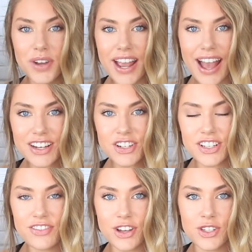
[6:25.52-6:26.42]
When I
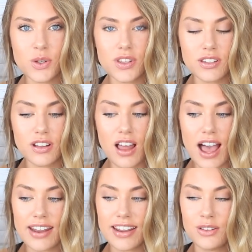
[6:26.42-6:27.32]
actually first saw this
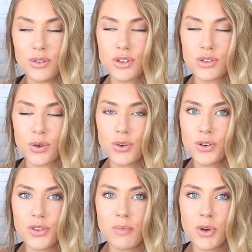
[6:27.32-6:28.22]
online, it looked so
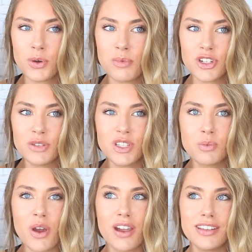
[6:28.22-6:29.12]
good on the model, but she
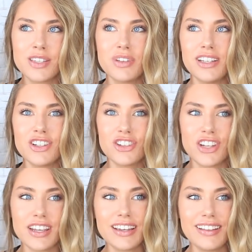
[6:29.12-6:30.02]
was wearing this really
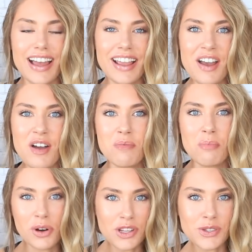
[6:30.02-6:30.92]
sheer like
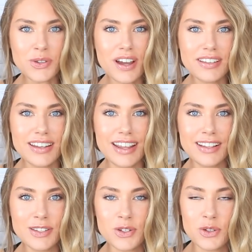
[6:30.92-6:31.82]
bodysuit
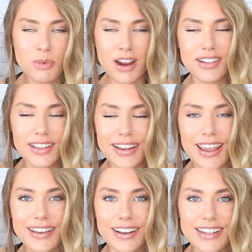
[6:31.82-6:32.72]
underneath so she was practically
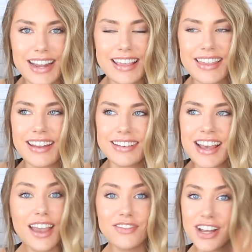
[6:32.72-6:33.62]
naked underneath and
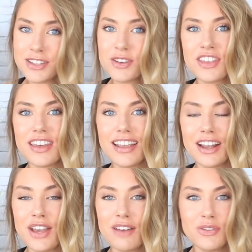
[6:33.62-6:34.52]
if that's your thing
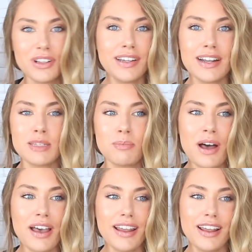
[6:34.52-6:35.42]
and you have a really nice
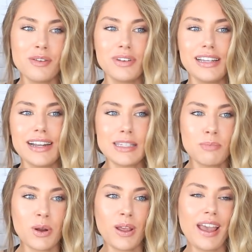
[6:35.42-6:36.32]
butt and a really nice
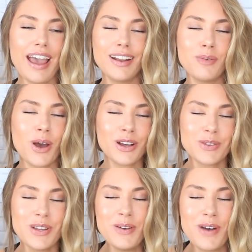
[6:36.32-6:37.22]
body and it
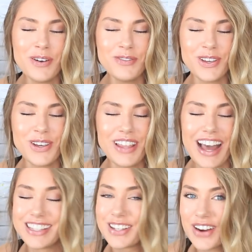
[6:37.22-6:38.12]
works really well for you
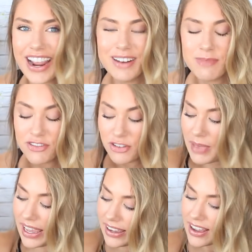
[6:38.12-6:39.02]
that's great but for
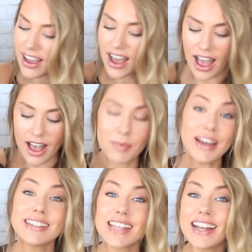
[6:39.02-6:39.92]
me um,
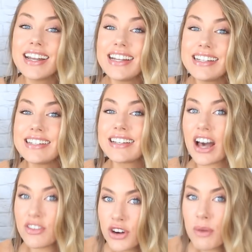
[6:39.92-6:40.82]
I decided I needed to
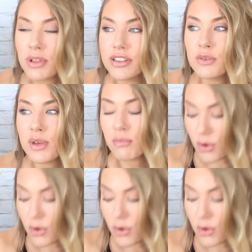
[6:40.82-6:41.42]
cover up a little bit